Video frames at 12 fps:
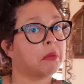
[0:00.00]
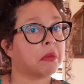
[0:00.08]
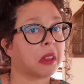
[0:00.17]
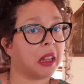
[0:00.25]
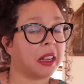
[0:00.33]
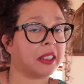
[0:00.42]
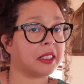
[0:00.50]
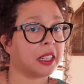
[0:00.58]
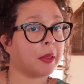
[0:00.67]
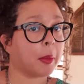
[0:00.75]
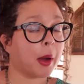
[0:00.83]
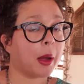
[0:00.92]
the client doesn't
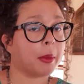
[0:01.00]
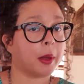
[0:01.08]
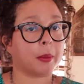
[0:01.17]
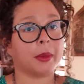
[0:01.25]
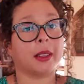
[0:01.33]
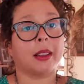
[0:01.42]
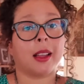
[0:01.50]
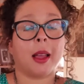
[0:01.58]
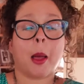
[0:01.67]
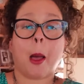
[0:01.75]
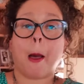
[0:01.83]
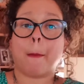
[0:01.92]
have a problem.
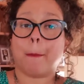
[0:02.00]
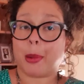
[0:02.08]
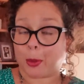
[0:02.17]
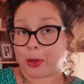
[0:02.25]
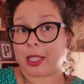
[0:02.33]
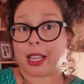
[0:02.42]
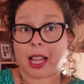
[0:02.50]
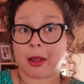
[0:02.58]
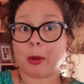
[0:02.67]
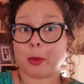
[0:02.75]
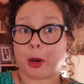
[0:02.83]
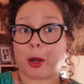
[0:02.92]
But when they have
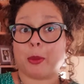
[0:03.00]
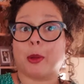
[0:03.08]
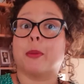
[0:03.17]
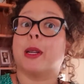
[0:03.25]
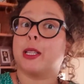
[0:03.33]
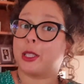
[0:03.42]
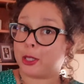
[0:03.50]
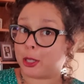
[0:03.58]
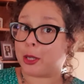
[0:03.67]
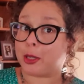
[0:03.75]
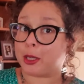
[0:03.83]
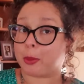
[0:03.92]
a problem, it's a
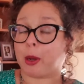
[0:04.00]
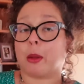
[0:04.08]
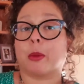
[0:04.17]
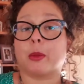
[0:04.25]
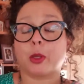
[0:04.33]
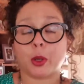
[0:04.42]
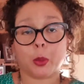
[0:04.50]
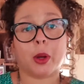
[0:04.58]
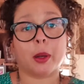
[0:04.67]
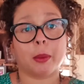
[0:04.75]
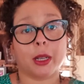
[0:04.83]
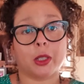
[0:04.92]
serious problem. So you want
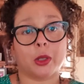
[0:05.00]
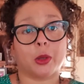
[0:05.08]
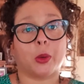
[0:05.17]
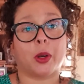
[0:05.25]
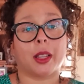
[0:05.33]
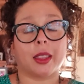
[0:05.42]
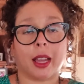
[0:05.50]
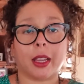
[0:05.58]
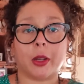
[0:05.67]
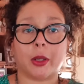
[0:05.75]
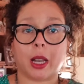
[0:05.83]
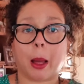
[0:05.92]
to make sure that
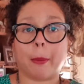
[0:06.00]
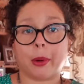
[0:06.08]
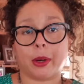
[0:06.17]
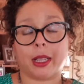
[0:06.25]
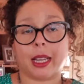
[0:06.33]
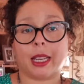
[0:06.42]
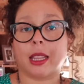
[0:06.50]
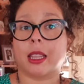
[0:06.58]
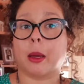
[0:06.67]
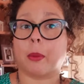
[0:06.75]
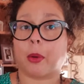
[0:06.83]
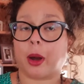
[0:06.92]
you're not burning
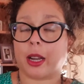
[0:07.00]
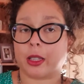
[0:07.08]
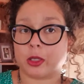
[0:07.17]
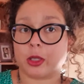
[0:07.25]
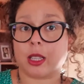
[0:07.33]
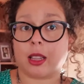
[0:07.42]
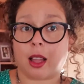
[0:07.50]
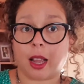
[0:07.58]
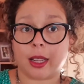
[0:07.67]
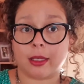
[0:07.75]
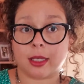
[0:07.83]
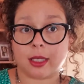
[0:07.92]
anything prior to the
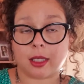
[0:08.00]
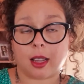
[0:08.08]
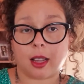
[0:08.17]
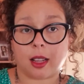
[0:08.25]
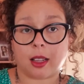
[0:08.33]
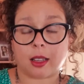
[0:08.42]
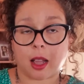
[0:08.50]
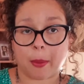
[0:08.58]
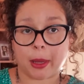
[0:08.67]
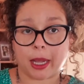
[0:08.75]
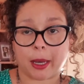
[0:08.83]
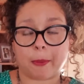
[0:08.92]
client
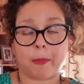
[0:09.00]
coming in.